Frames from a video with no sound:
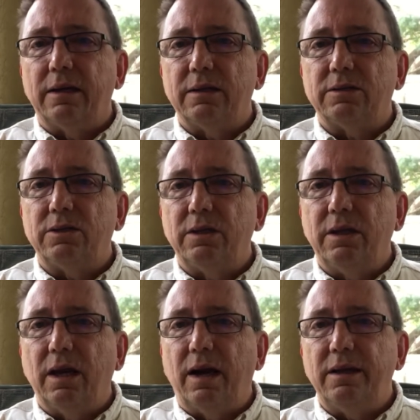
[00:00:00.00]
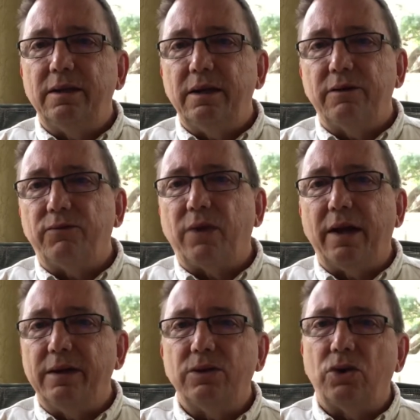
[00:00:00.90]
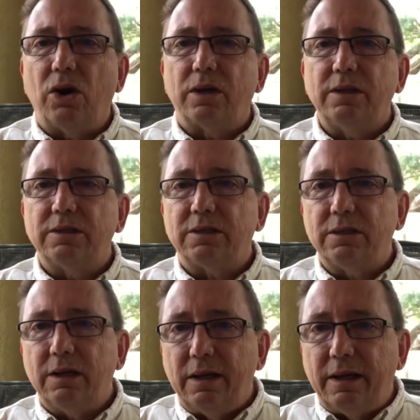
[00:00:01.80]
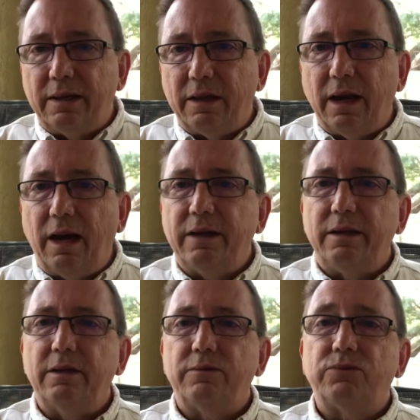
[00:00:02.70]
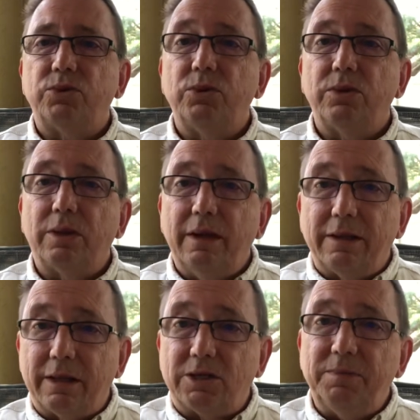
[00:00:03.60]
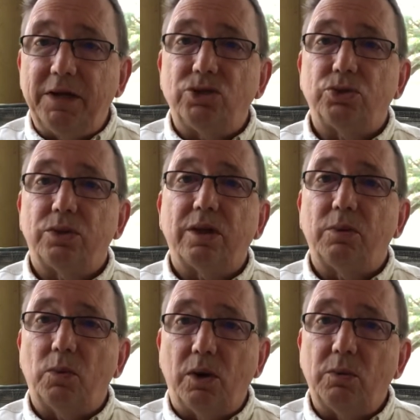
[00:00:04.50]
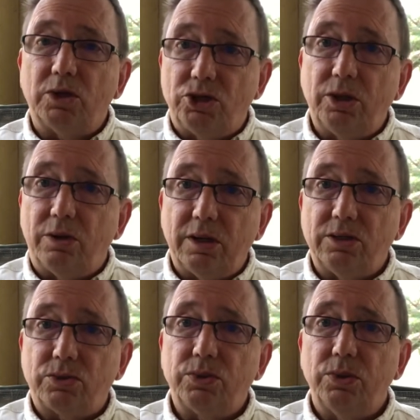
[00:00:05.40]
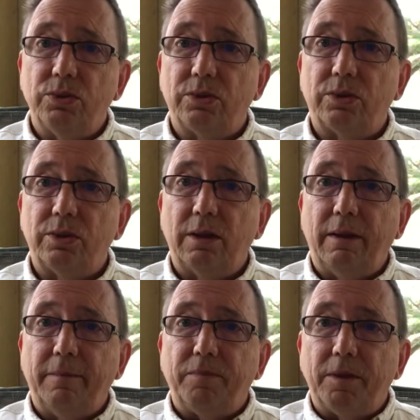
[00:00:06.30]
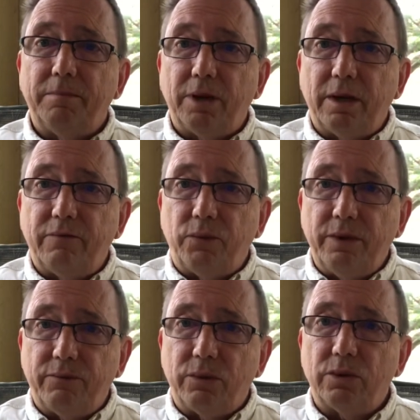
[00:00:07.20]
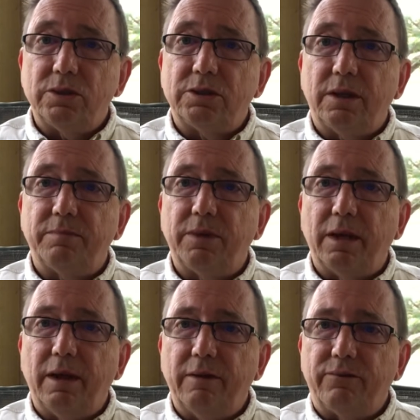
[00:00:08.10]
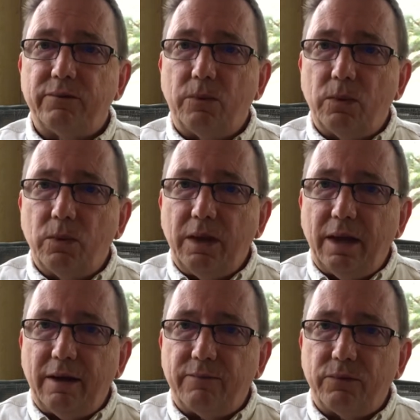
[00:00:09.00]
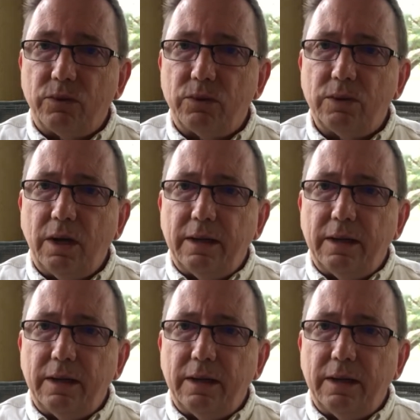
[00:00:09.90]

to the idea of light and darkness and the idea of truth, let's make sure that what we're sharing is truth. But if we've learned something, if we have learned